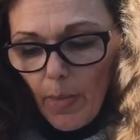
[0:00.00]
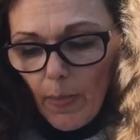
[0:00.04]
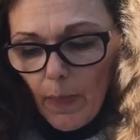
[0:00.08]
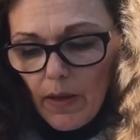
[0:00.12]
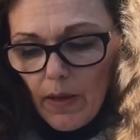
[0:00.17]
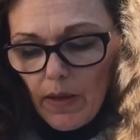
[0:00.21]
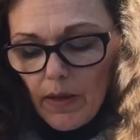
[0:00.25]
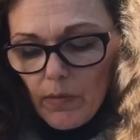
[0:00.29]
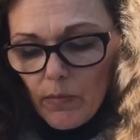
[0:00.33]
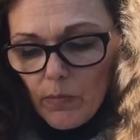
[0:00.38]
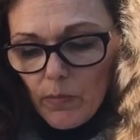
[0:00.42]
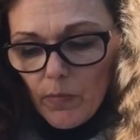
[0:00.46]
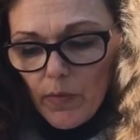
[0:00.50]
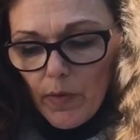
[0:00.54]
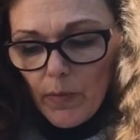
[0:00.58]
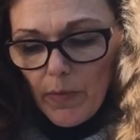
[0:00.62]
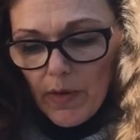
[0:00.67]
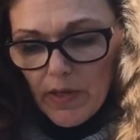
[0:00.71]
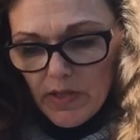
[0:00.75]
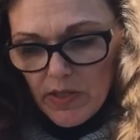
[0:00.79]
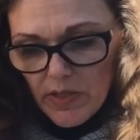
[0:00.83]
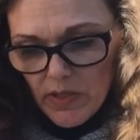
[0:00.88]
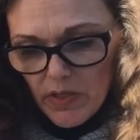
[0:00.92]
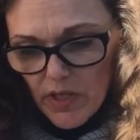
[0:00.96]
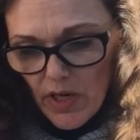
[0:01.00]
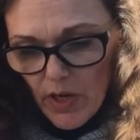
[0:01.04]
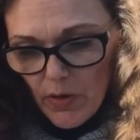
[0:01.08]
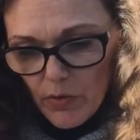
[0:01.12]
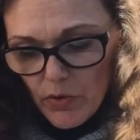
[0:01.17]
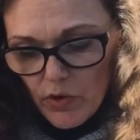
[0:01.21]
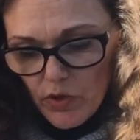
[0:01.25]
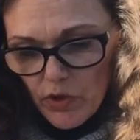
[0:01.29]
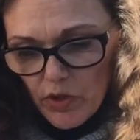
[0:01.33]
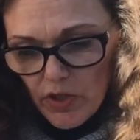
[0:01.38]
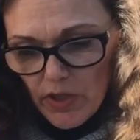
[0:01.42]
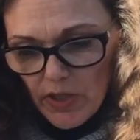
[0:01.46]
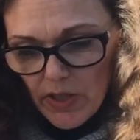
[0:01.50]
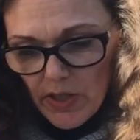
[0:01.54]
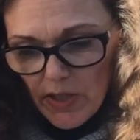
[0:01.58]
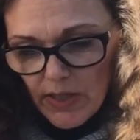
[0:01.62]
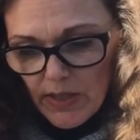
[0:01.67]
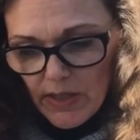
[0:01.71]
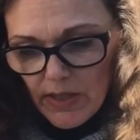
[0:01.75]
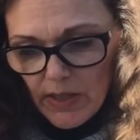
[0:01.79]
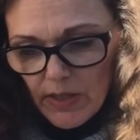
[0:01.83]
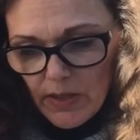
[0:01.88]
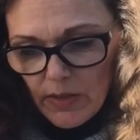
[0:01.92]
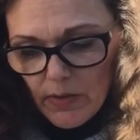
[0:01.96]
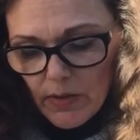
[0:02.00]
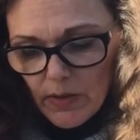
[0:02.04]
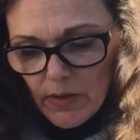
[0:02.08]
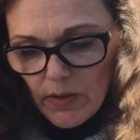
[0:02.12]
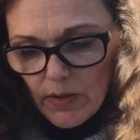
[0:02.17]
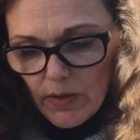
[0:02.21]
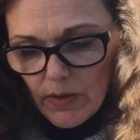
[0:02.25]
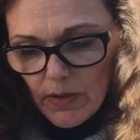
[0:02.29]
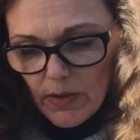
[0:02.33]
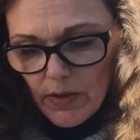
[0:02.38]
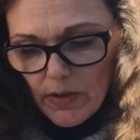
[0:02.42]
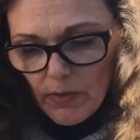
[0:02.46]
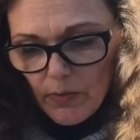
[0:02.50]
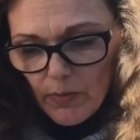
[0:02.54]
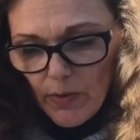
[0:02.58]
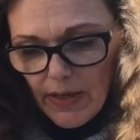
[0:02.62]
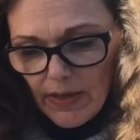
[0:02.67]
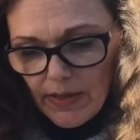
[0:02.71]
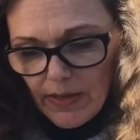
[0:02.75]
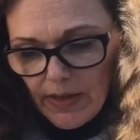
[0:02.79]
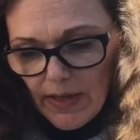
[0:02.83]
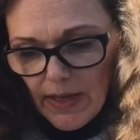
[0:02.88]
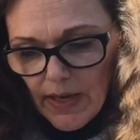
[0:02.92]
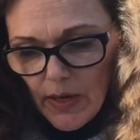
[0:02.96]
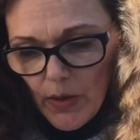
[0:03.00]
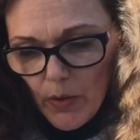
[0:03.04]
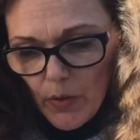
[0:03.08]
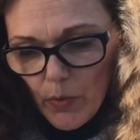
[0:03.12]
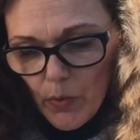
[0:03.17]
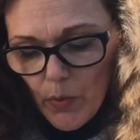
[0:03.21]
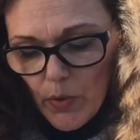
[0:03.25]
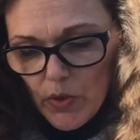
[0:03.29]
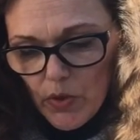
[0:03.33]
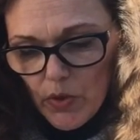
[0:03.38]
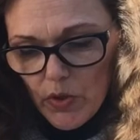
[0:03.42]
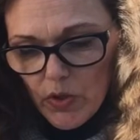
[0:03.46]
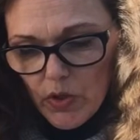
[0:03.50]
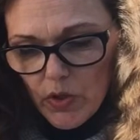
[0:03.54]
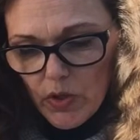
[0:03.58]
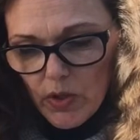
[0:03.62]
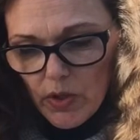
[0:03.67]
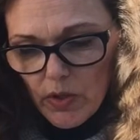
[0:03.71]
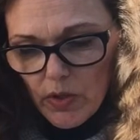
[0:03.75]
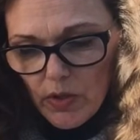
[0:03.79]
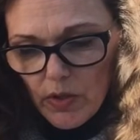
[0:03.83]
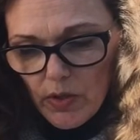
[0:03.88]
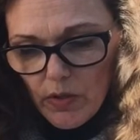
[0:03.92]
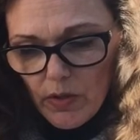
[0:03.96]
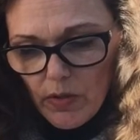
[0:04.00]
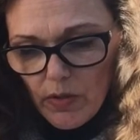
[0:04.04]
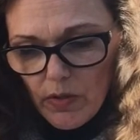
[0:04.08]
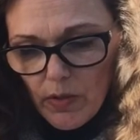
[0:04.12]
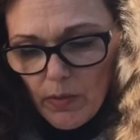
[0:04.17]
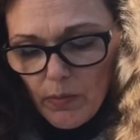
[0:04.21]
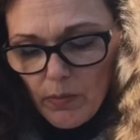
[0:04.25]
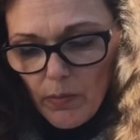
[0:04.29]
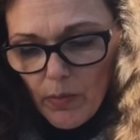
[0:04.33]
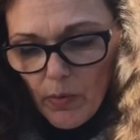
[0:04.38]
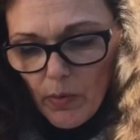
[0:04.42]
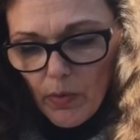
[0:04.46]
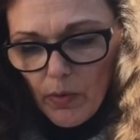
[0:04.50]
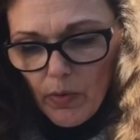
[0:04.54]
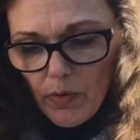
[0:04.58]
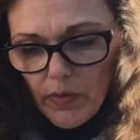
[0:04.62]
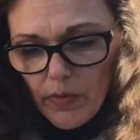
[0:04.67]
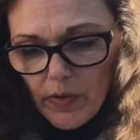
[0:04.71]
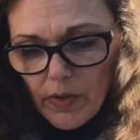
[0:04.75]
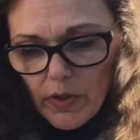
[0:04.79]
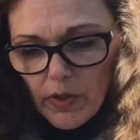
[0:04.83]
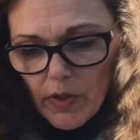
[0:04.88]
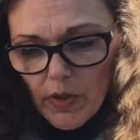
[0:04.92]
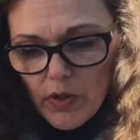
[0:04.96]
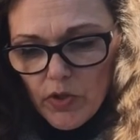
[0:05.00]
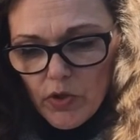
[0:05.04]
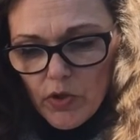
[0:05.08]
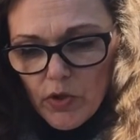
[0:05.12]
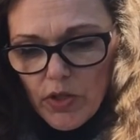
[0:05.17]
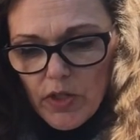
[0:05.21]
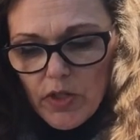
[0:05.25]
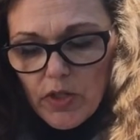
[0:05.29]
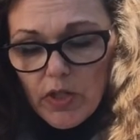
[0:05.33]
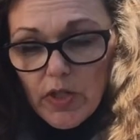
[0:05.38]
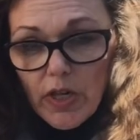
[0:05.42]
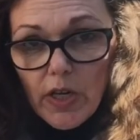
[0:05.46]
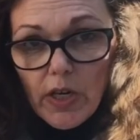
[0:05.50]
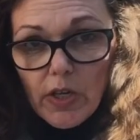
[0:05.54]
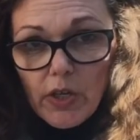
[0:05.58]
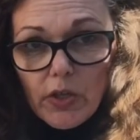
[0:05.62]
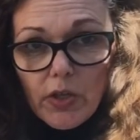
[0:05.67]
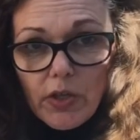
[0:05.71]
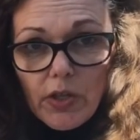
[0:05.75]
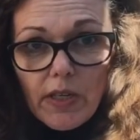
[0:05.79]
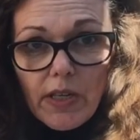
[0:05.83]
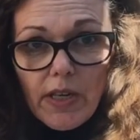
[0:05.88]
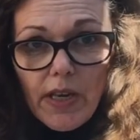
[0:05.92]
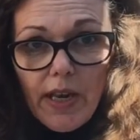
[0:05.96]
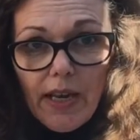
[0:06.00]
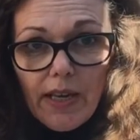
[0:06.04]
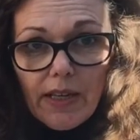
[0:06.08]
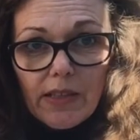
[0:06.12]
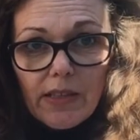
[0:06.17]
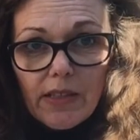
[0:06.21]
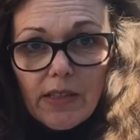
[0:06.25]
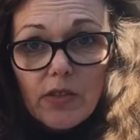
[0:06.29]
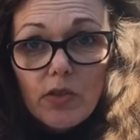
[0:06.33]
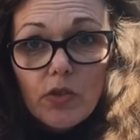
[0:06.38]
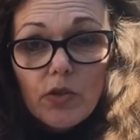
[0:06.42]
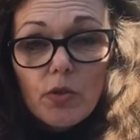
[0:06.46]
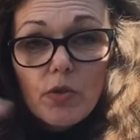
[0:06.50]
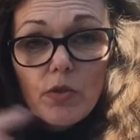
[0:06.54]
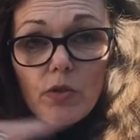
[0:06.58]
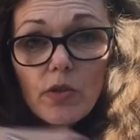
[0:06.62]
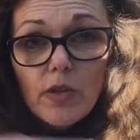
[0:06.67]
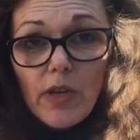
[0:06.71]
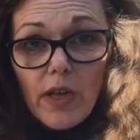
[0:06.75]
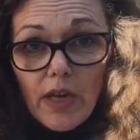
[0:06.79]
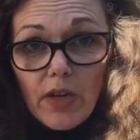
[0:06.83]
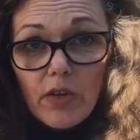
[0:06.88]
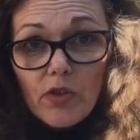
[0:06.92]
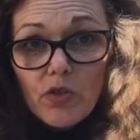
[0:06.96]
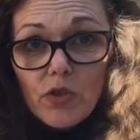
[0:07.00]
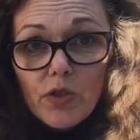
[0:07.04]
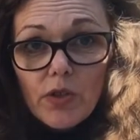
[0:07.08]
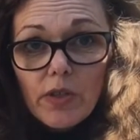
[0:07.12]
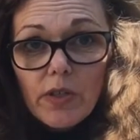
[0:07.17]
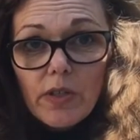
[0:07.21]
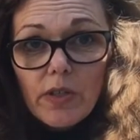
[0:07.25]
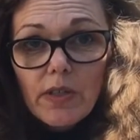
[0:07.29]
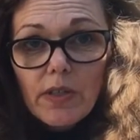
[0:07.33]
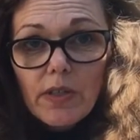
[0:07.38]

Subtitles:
And the message I was just getting right now was the more the countries are connected to nature